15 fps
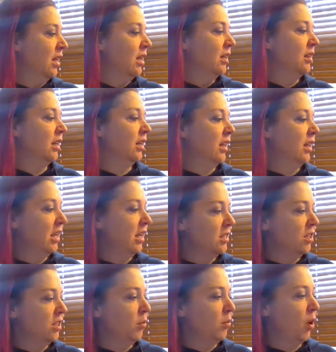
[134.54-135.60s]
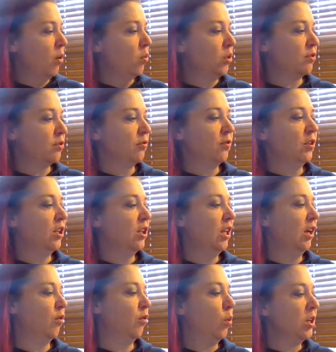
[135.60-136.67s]
the kingdom was full
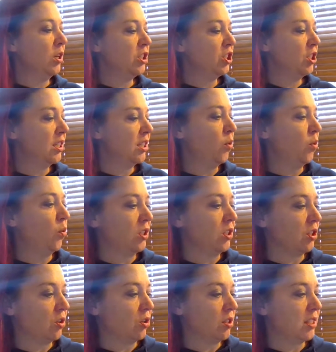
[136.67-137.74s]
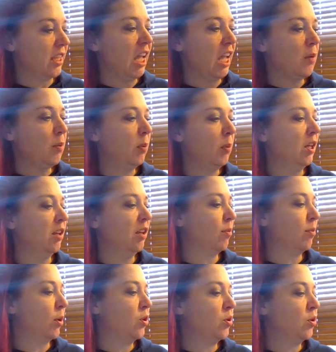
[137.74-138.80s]
of witches and wizards capable of
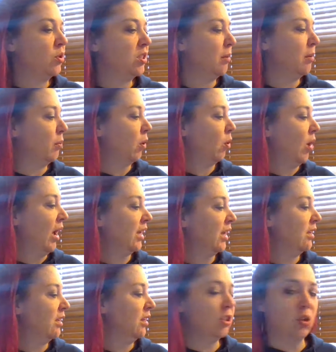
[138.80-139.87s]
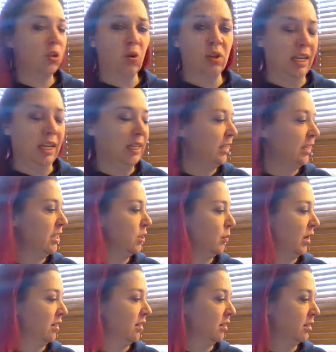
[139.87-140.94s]
producing miraculous or deadly
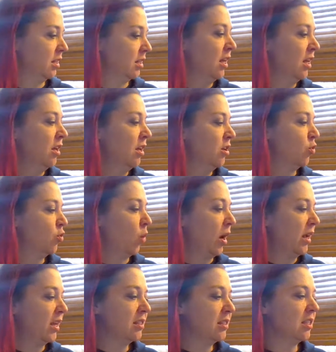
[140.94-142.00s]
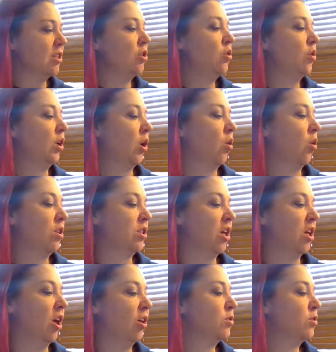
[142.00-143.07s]
spells. Dragons and unicorns
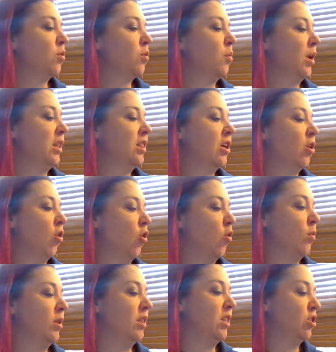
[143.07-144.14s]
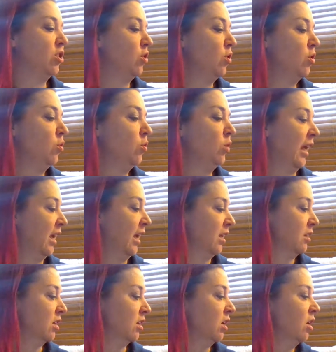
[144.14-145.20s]
also made their home in this new
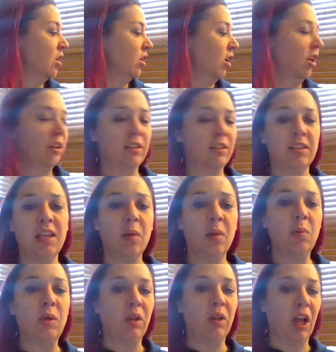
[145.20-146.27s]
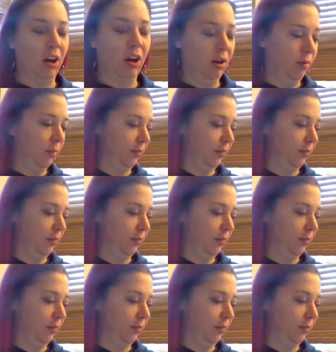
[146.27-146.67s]
land called Zebular.